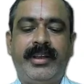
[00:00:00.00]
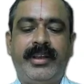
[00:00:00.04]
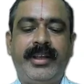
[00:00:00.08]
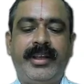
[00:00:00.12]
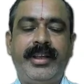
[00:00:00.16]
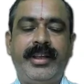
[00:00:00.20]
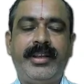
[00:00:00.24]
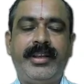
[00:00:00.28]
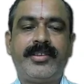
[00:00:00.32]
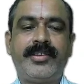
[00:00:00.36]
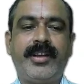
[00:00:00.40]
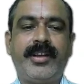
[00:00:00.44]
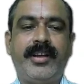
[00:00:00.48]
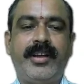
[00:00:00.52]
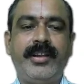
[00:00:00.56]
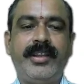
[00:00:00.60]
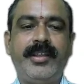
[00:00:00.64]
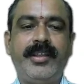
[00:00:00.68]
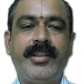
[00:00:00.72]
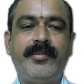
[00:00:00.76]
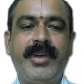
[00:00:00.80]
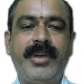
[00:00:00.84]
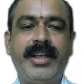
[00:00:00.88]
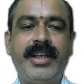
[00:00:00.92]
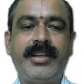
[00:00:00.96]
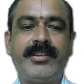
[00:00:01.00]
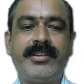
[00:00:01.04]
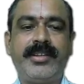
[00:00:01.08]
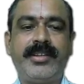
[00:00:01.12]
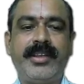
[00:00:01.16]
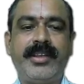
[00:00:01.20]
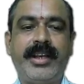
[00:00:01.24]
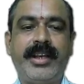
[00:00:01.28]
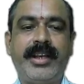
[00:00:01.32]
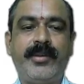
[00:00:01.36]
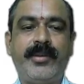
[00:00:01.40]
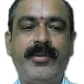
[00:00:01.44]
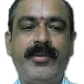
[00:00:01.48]
Hence, all the banks
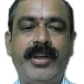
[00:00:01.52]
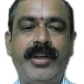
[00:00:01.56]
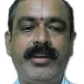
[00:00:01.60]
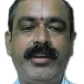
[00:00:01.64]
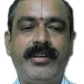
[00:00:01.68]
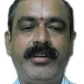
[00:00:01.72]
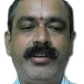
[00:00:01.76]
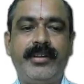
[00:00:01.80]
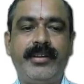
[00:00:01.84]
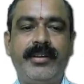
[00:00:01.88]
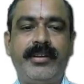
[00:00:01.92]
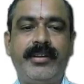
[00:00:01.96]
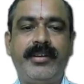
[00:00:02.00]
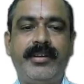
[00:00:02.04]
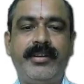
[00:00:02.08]
are required